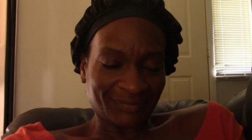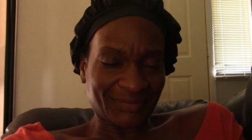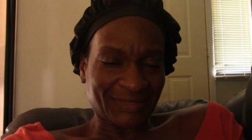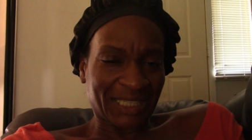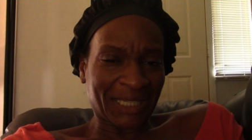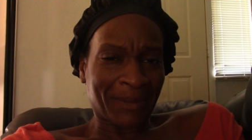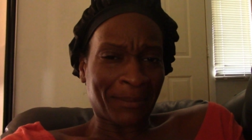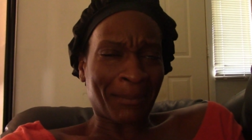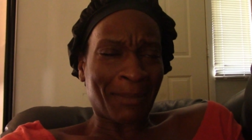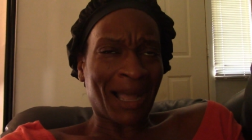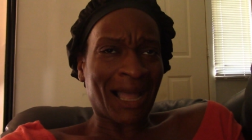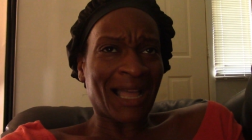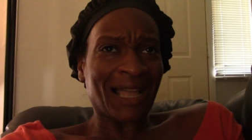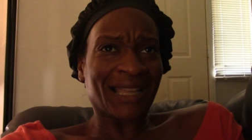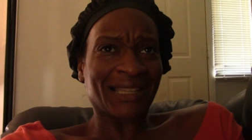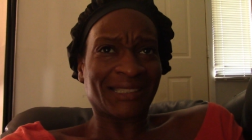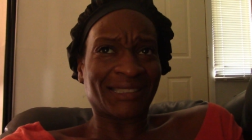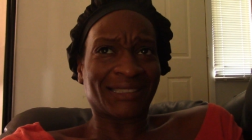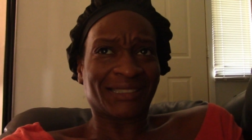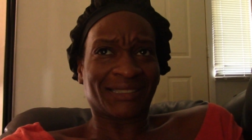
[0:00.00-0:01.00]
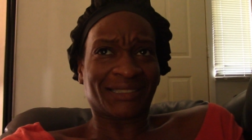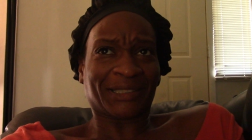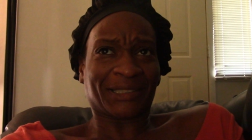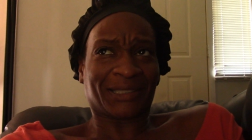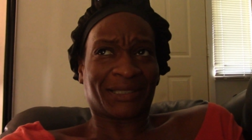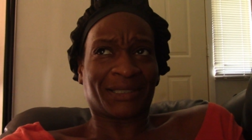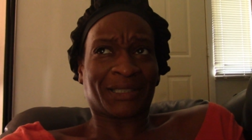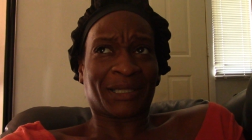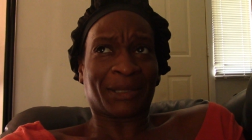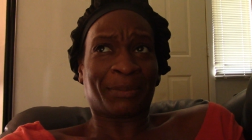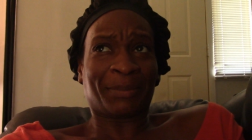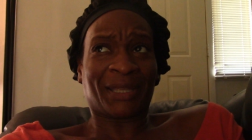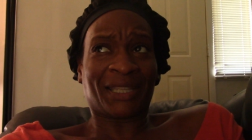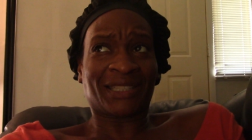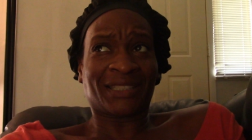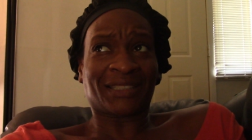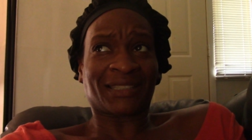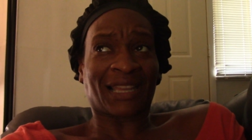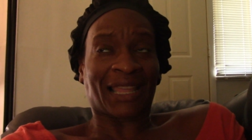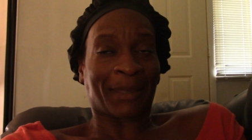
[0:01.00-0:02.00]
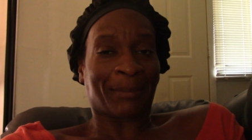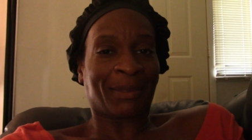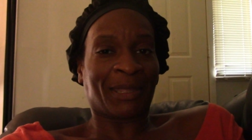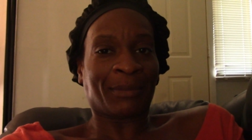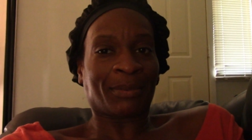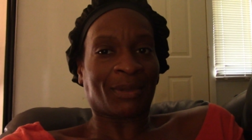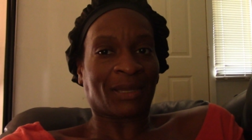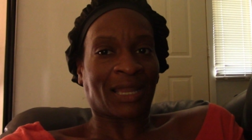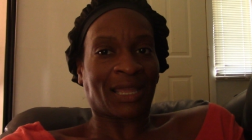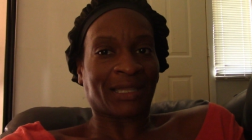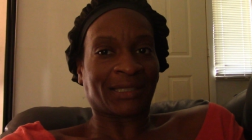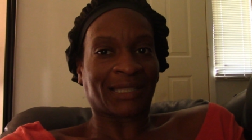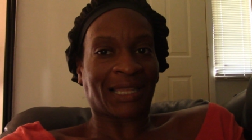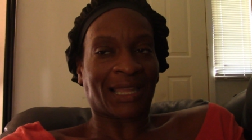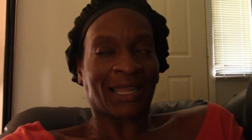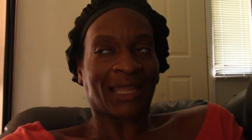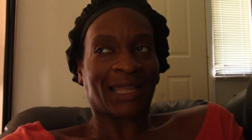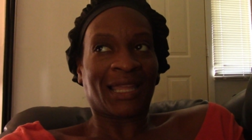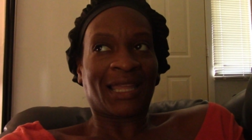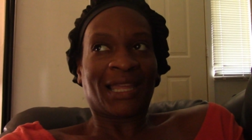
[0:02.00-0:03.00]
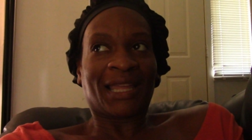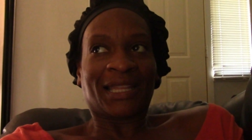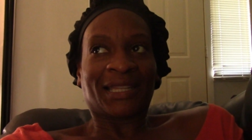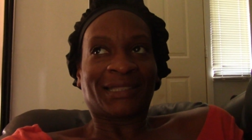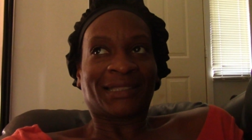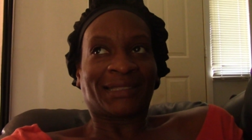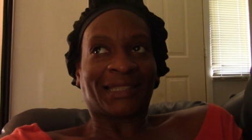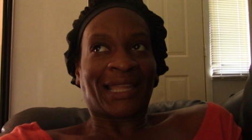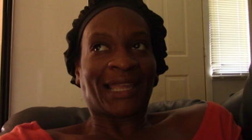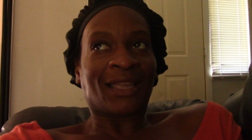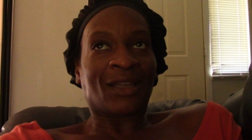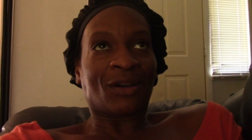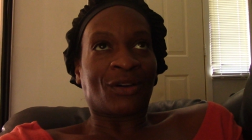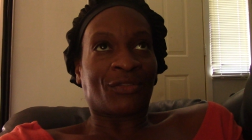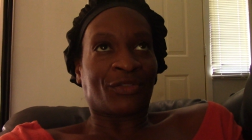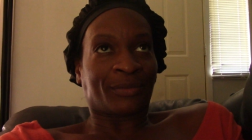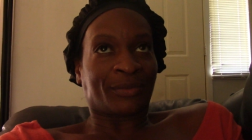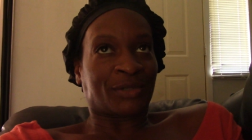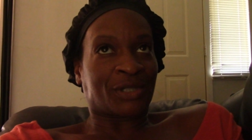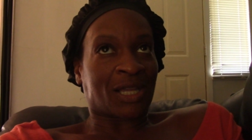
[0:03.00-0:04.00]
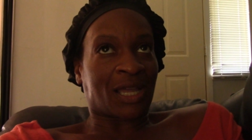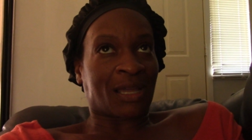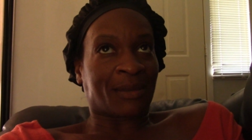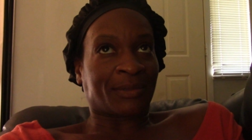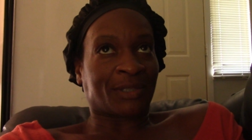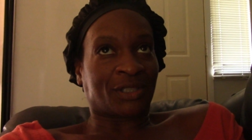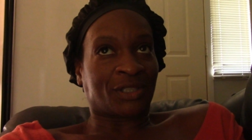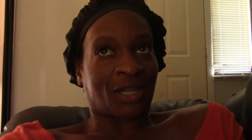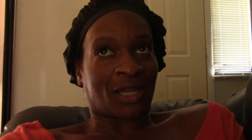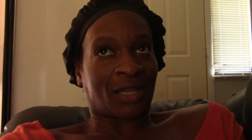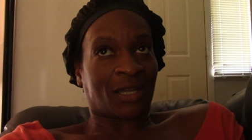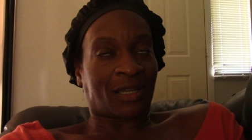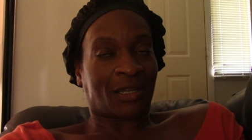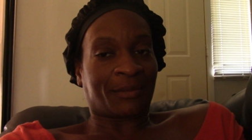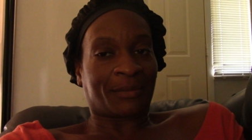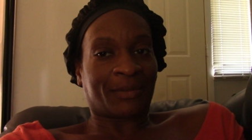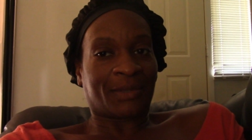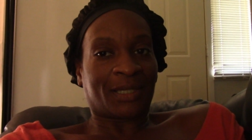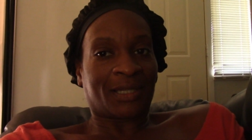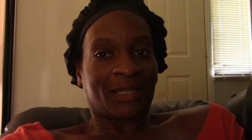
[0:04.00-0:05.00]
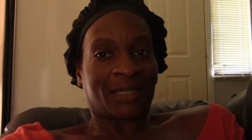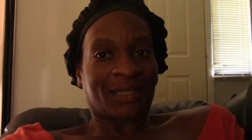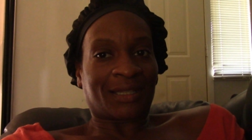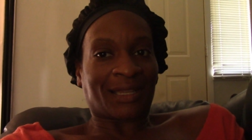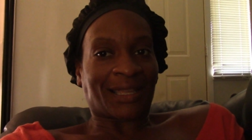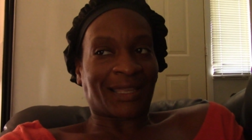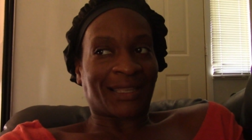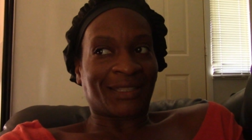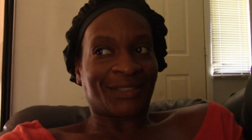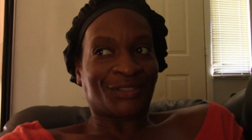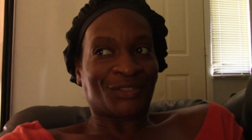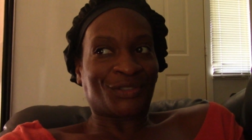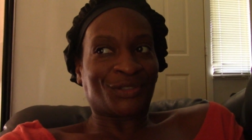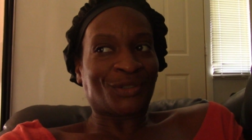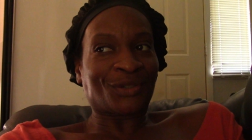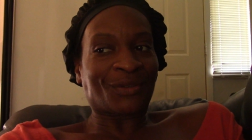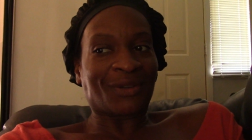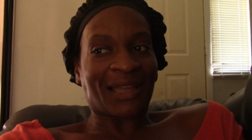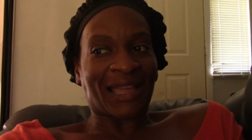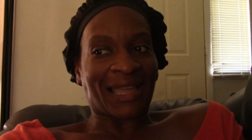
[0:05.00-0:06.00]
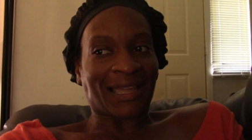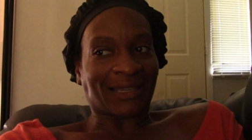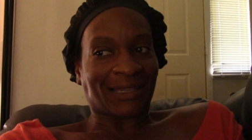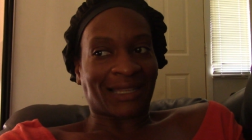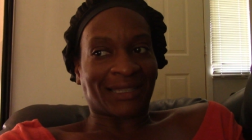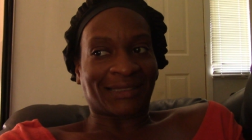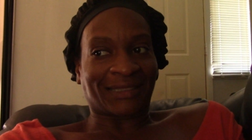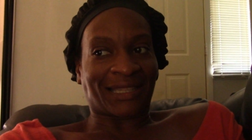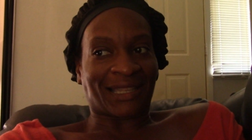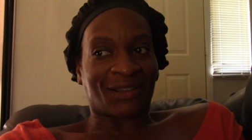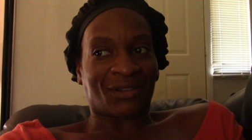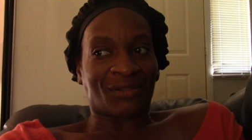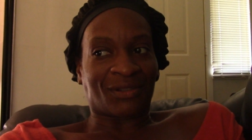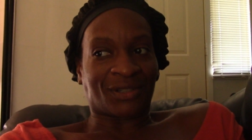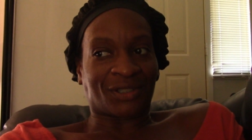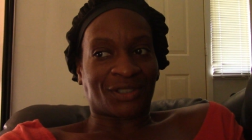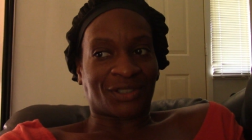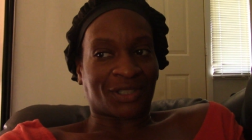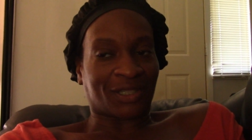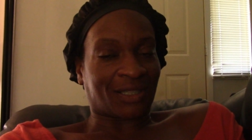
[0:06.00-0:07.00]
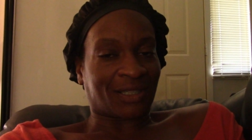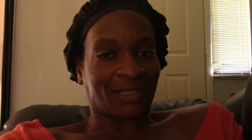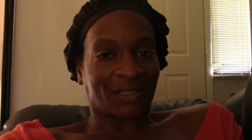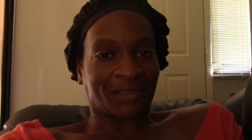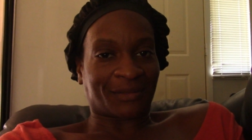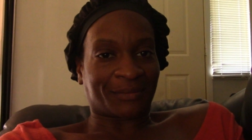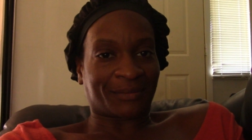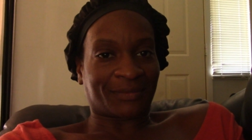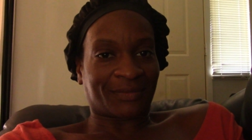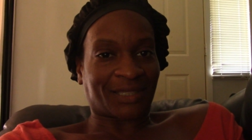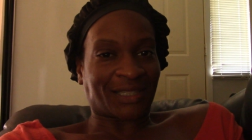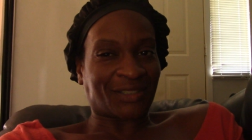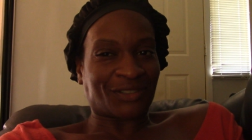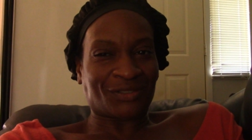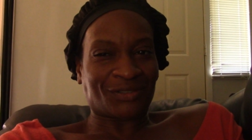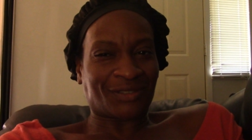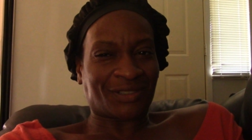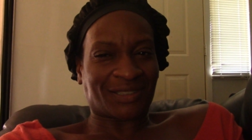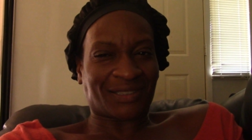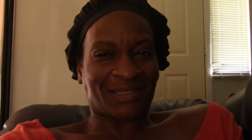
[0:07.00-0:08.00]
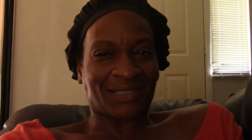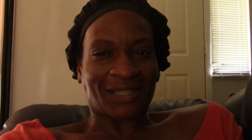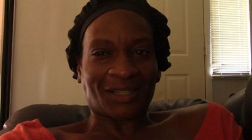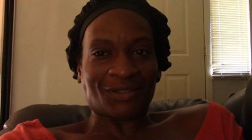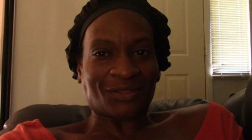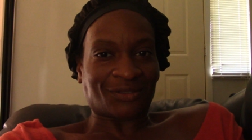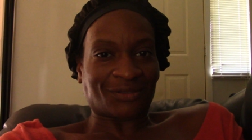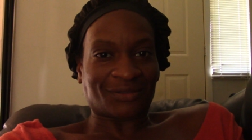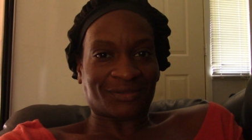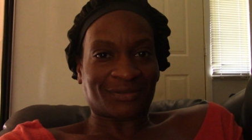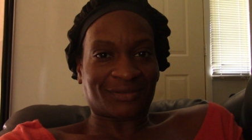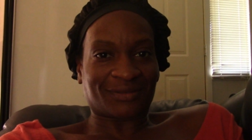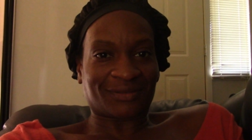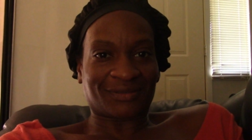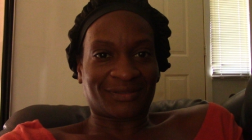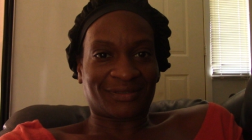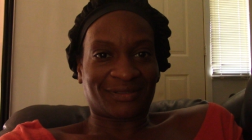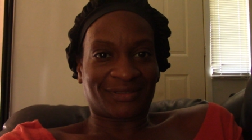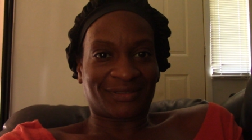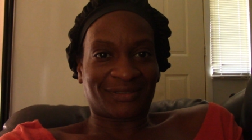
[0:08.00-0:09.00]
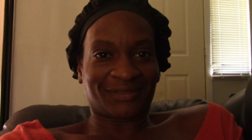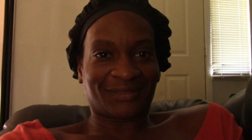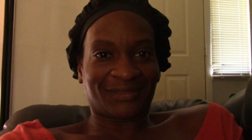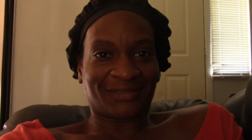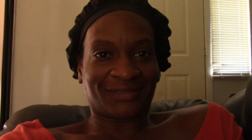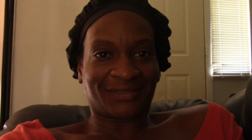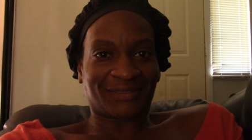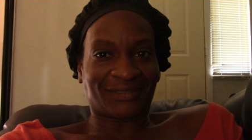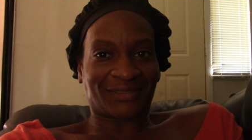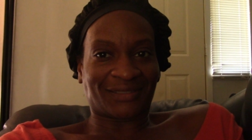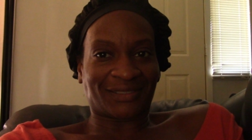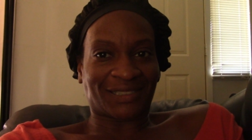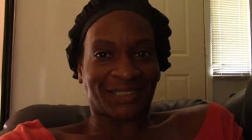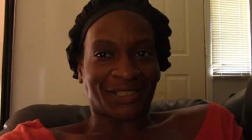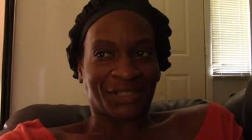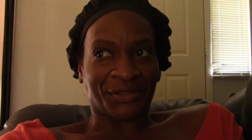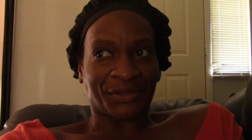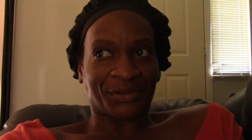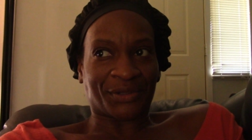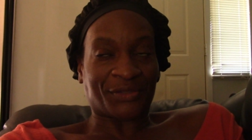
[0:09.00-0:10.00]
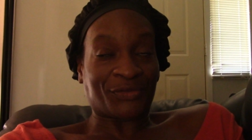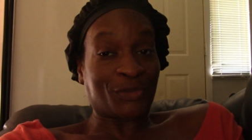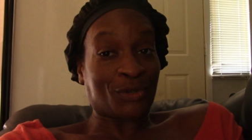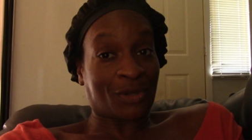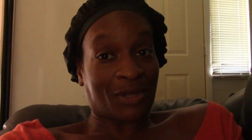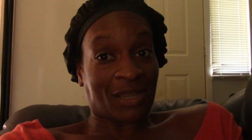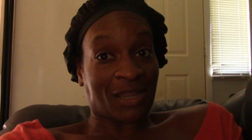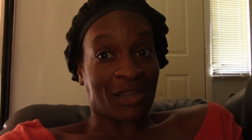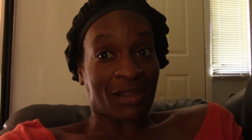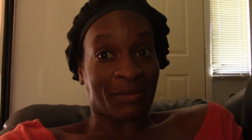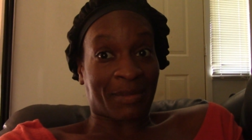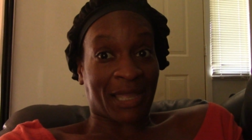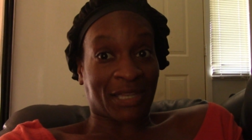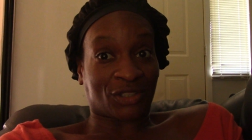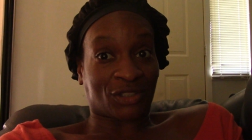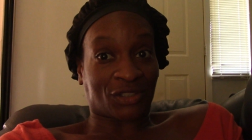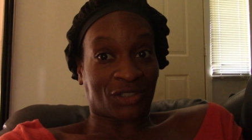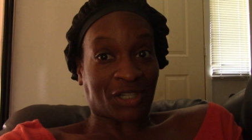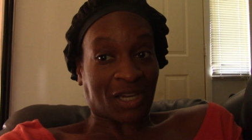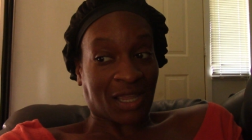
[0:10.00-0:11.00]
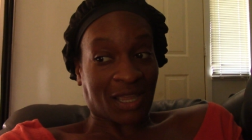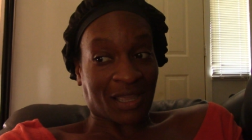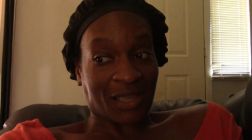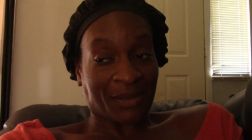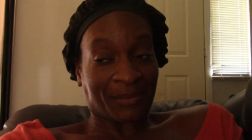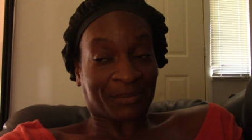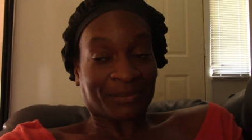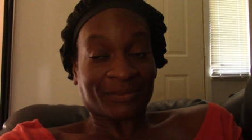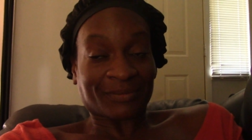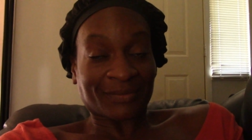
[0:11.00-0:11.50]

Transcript: In my opinion, like, people like that, they go from job to job. Like, you don't act like that on a job. Like, you just don't. You know, if you care about your job.